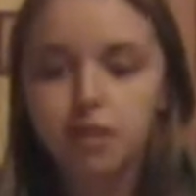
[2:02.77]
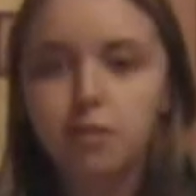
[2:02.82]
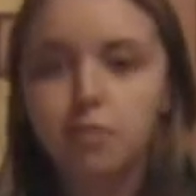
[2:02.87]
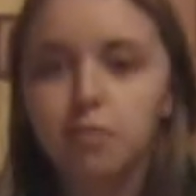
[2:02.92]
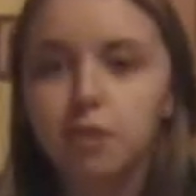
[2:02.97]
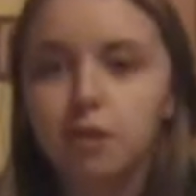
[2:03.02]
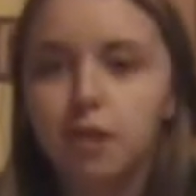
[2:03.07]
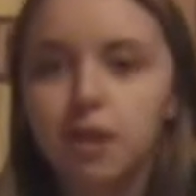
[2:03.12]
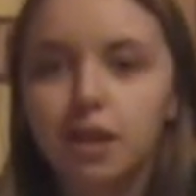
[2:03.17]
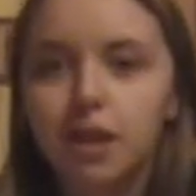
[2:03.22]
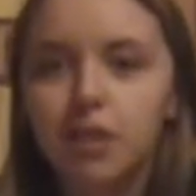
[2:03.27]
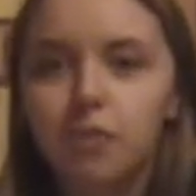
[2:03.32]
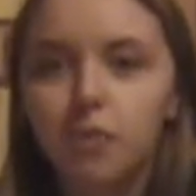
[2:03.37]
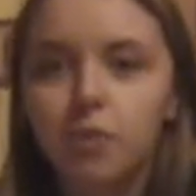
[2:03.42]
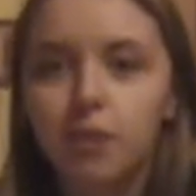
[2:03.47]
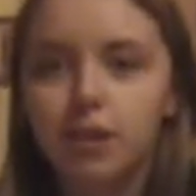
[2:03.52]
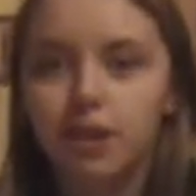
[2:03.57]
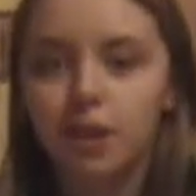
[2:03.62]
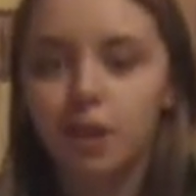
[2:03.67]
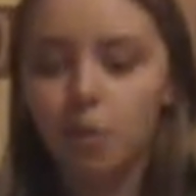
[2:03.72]
at the prison
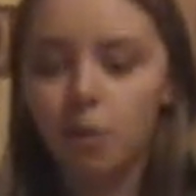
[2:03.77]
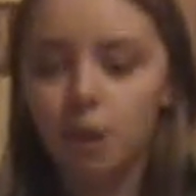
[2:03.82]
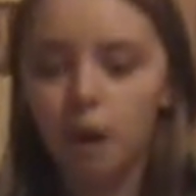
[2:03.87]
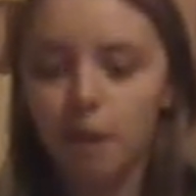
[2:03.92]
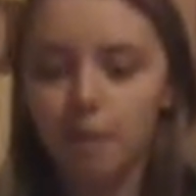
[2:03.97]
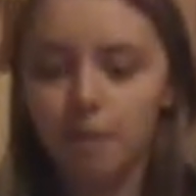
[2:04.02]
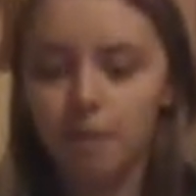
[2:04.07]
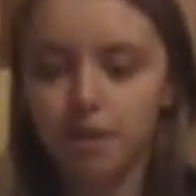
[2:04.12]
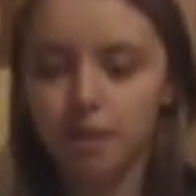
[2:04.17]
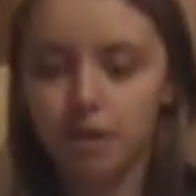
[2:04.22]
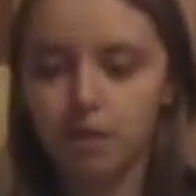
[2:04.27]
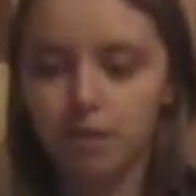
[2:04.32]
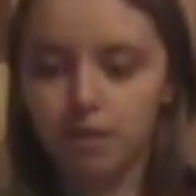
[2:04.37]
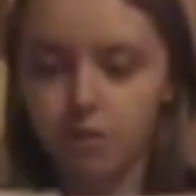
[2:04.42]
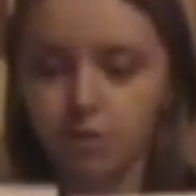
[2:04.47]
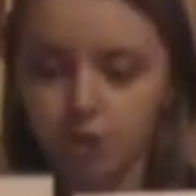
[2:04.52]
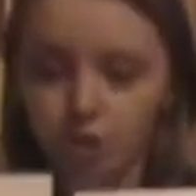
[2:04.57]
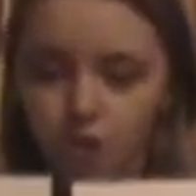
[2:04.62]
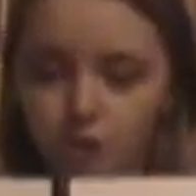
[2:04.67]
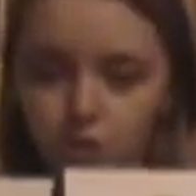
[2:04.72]
was a whopping
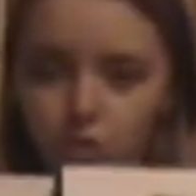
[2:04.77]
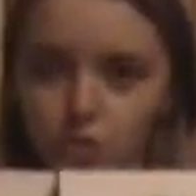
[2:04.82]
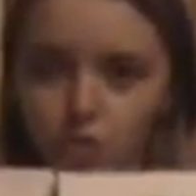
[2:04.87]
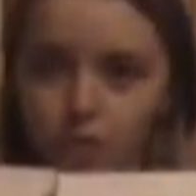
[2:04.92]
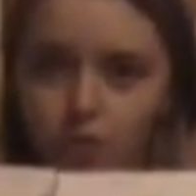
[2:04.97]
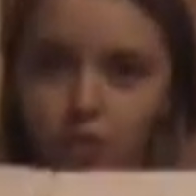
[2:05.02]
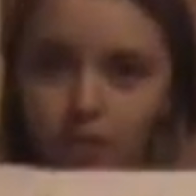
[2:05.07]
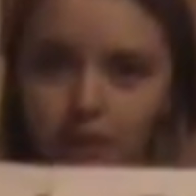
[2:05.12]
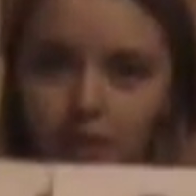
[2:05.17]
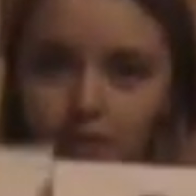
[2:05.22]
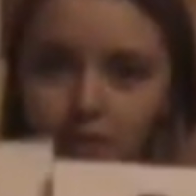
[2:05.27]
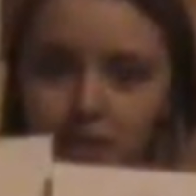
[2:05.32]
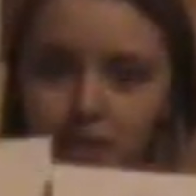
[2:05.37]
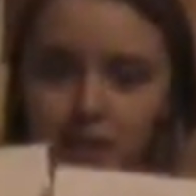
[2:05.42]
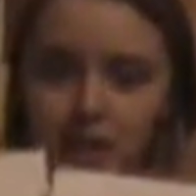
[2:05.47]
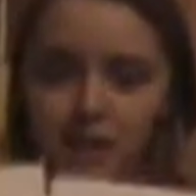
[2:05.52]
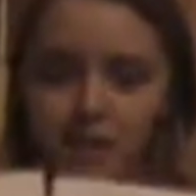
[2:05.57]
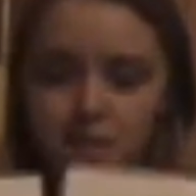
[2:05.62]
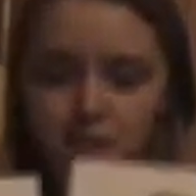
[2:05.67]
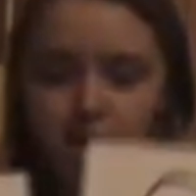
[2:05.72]

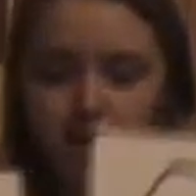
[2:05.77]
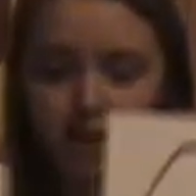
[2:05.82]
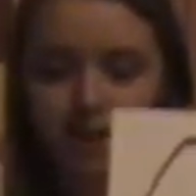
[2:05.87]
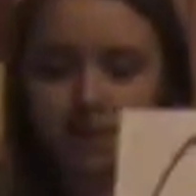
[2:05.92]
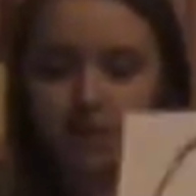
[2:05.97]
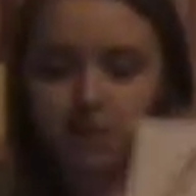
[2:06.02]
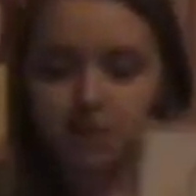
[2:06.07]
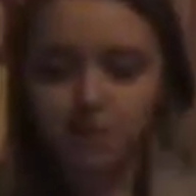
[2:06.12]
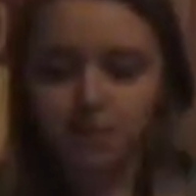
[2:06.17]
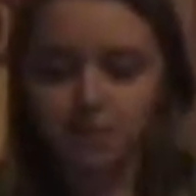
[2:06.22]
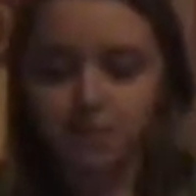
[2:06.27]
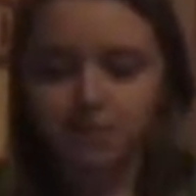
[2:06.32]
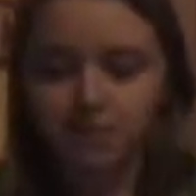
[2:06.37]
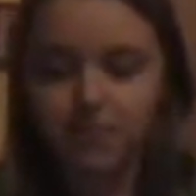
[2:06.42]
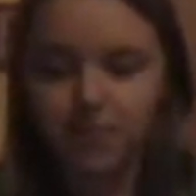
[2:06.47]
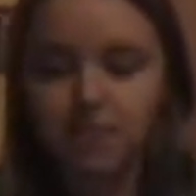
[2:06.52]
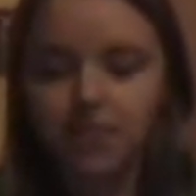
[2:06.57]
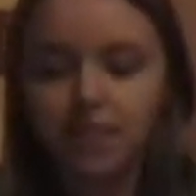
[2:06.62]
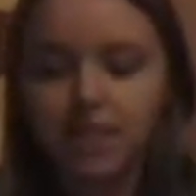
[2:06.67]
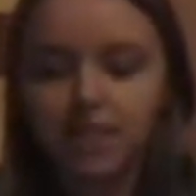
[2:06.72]
32,000 men.
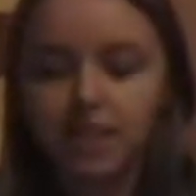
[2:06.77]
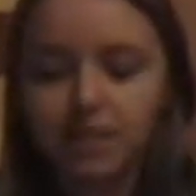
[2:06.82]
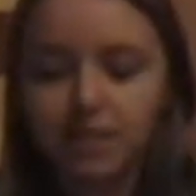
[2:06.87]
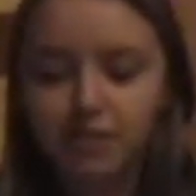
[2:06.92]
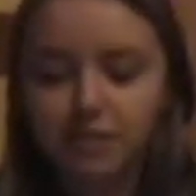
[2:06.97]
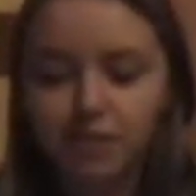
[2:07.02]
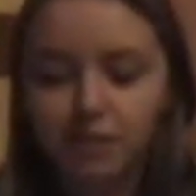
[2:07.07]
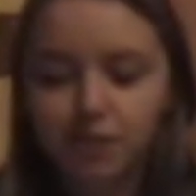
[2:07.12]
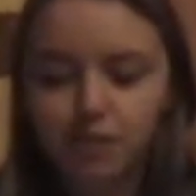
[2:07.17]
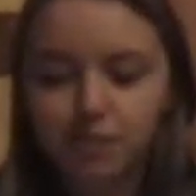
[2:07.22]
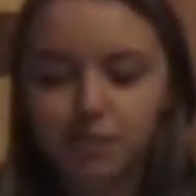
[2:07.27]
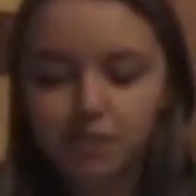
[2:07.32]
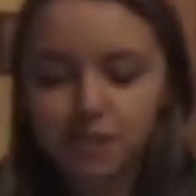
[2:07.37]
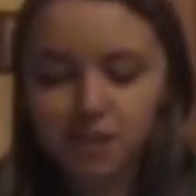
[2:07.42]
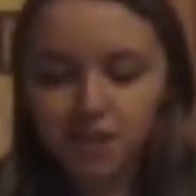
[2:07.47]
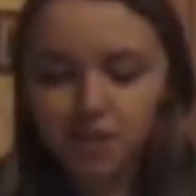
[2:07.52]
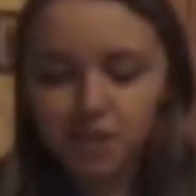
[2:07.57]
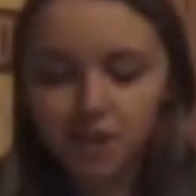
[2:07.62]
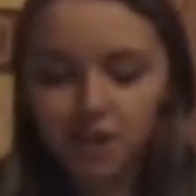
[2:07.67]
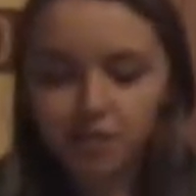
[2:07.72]
They lived cramped
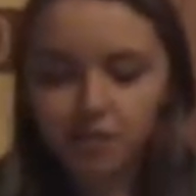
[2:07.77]
together